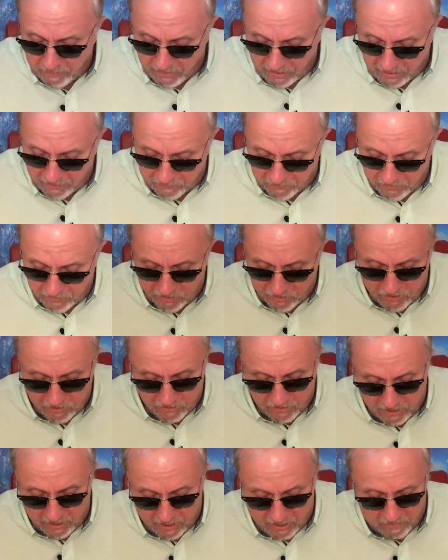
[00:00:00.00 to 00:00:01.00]
like for you to do
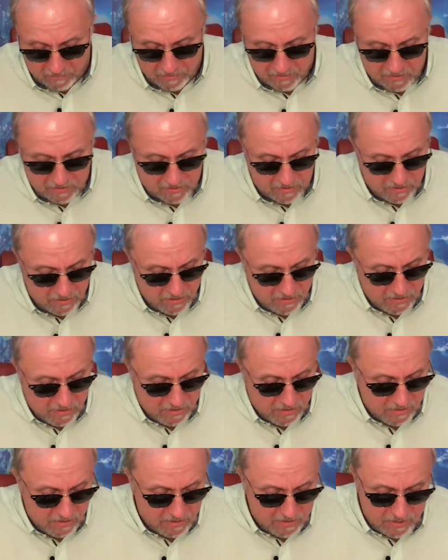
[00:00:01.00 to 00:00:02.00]
now is
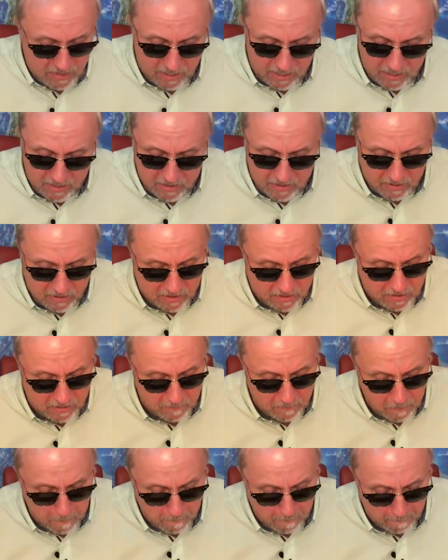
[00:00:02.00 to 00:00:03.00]
take
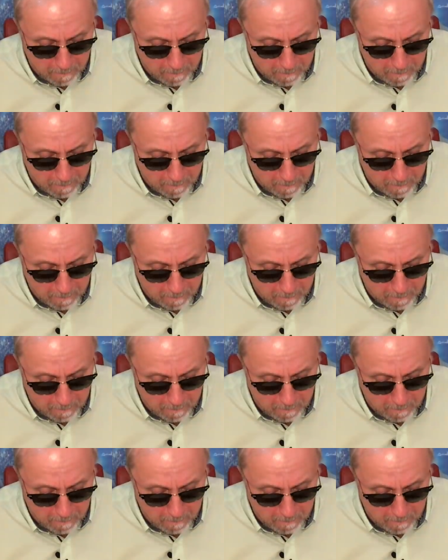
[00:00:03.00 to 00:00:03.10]
give